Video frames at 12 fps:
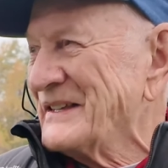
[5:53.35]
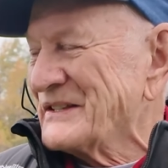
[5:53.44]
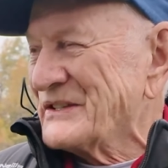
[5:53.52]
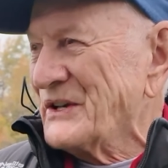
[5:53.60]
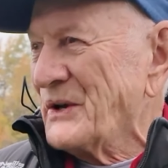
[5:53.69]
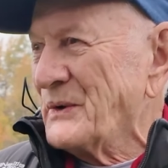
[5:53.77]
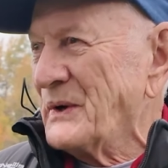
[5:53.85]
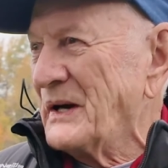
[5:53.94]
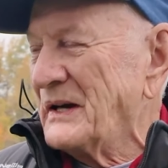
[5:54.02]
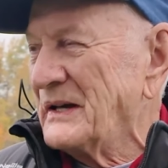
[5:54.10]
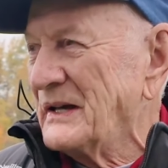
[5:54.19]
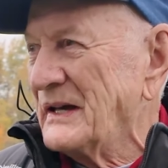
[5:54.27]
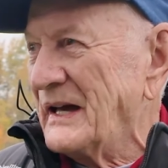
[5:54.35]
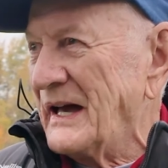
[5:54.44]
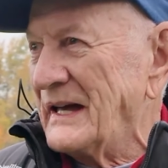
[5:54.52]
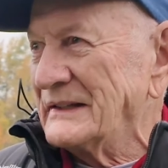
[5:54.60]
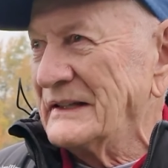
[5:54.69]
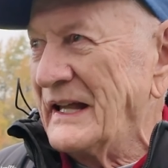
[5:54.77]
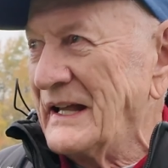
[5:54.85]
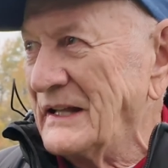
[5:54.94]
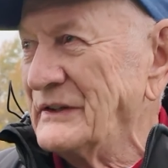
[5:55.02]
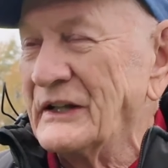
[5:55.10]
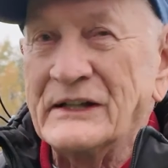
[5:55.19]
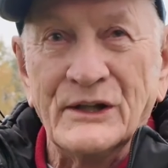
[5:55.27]
So I
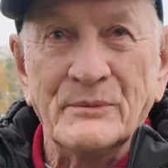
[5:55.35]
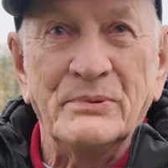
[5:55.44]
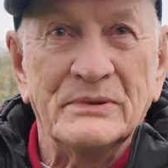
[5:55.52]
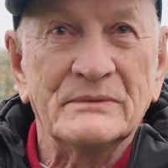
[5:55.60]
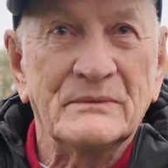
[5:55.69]
handled the club